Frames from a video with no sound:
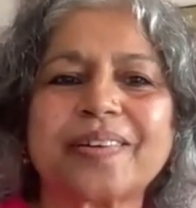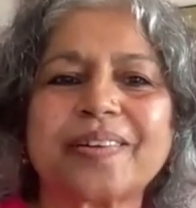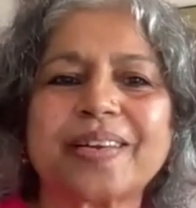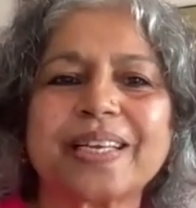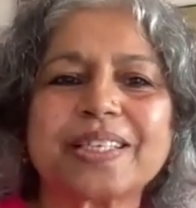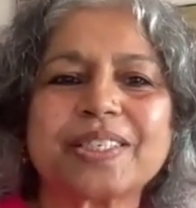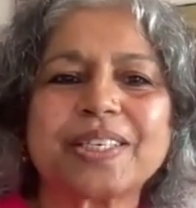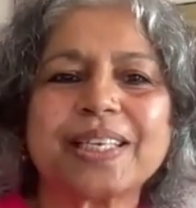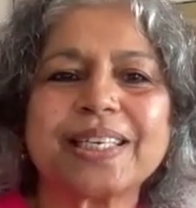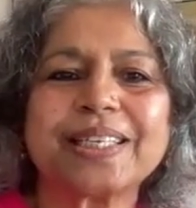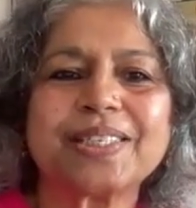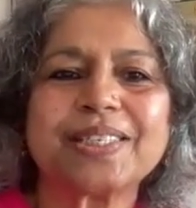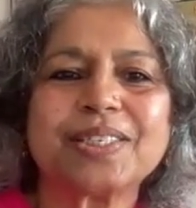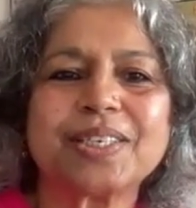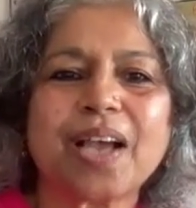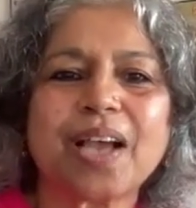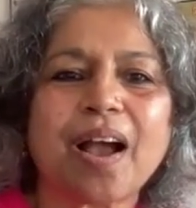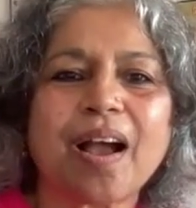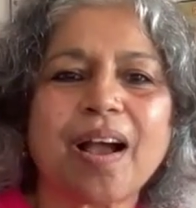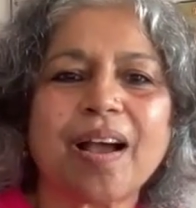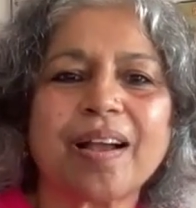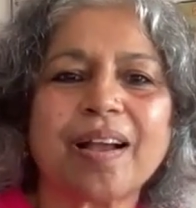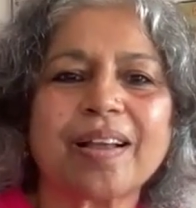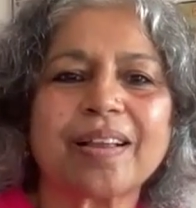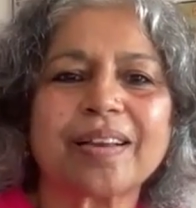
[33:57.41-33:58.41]
Rashid
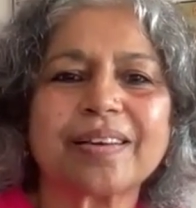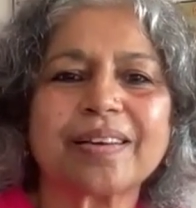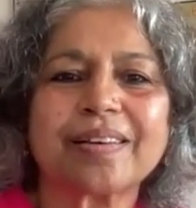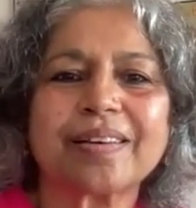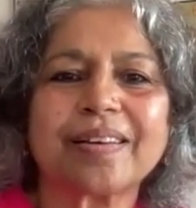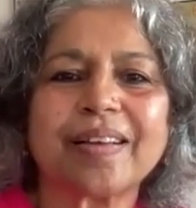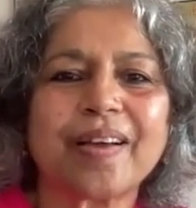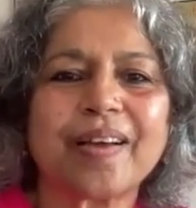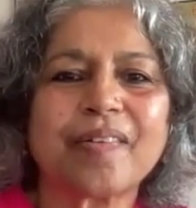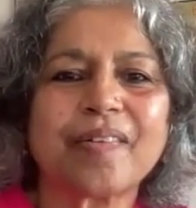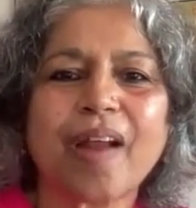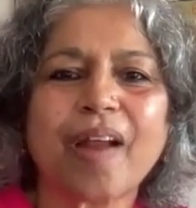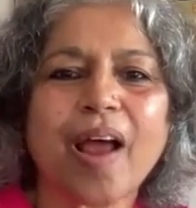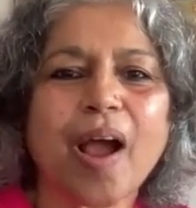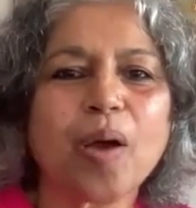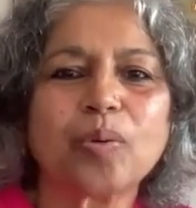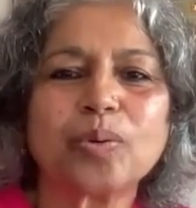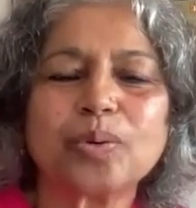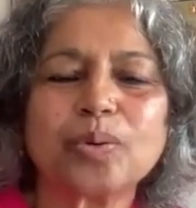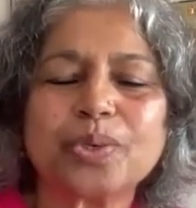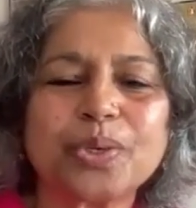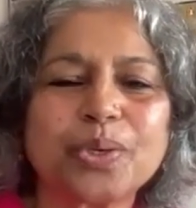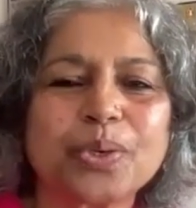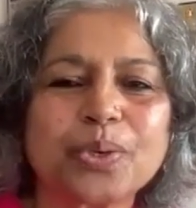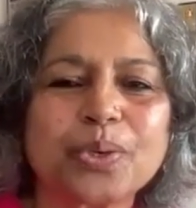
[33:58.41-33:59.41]
Jahan
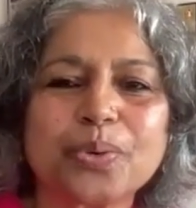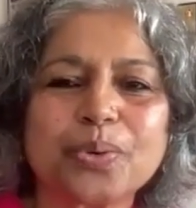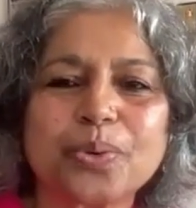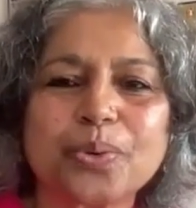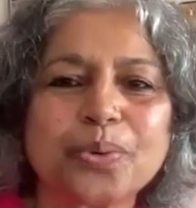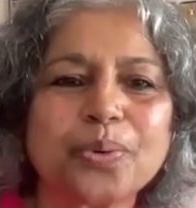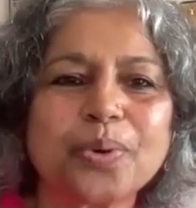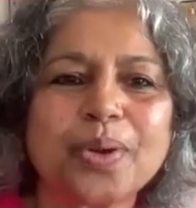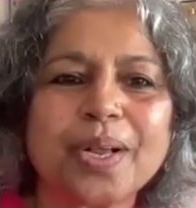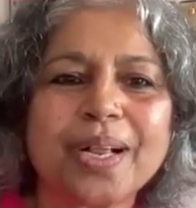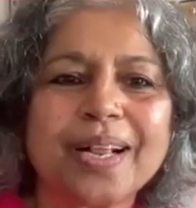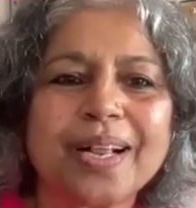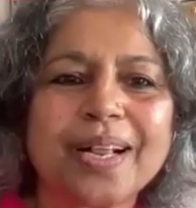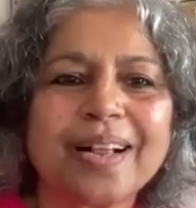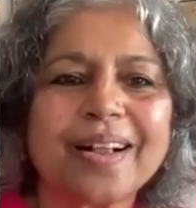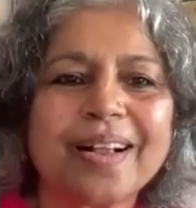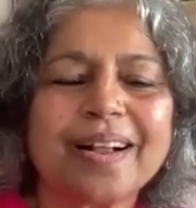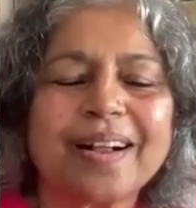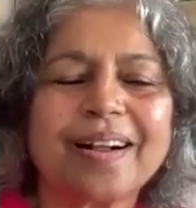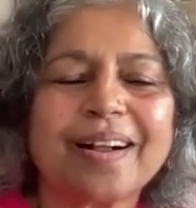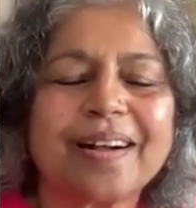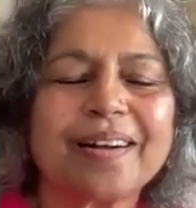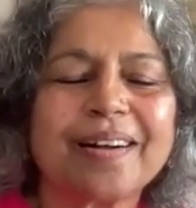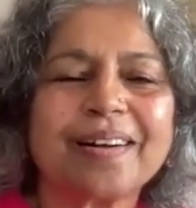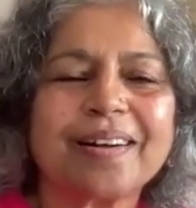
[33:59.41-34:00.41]
around you
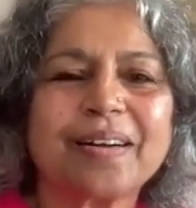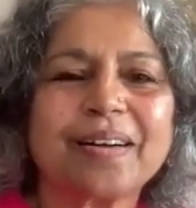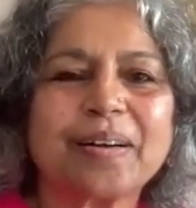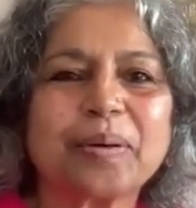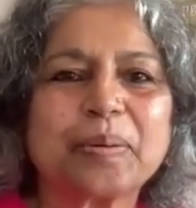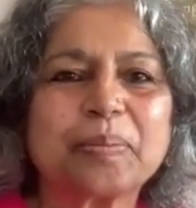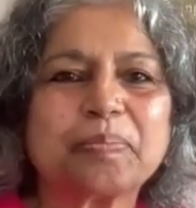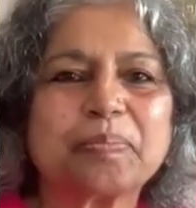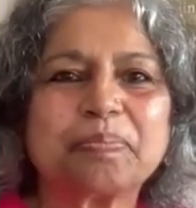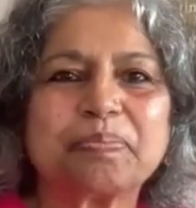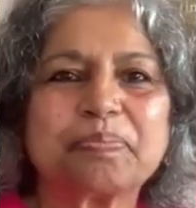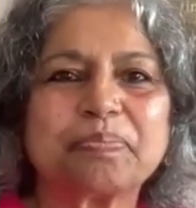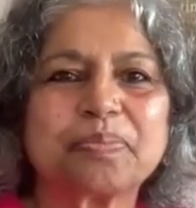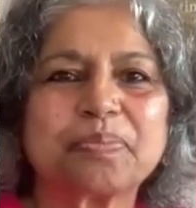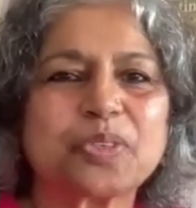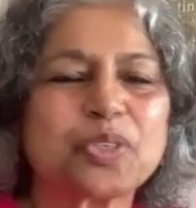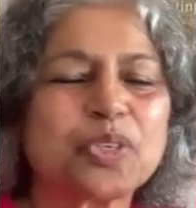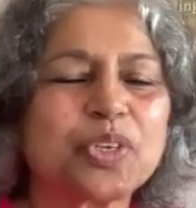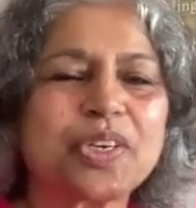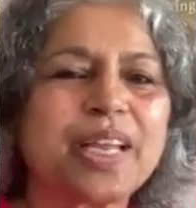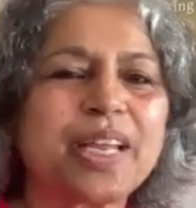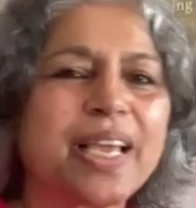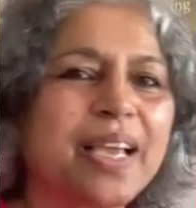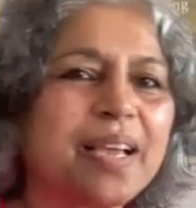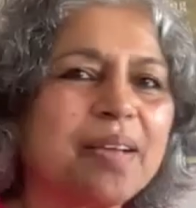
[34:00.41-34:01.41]

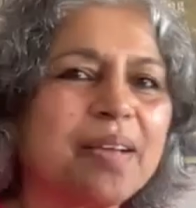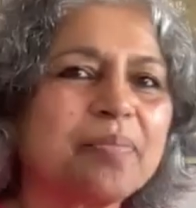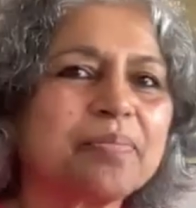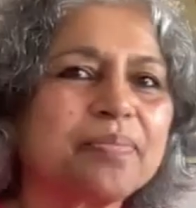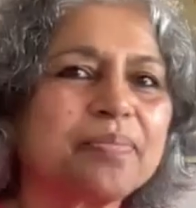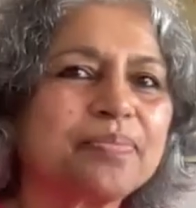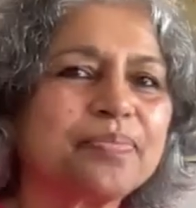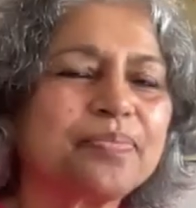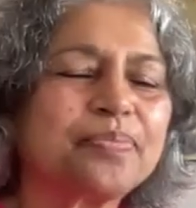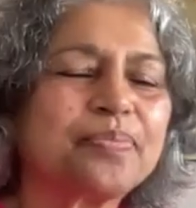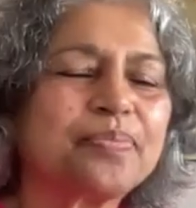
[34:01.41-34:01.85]
today?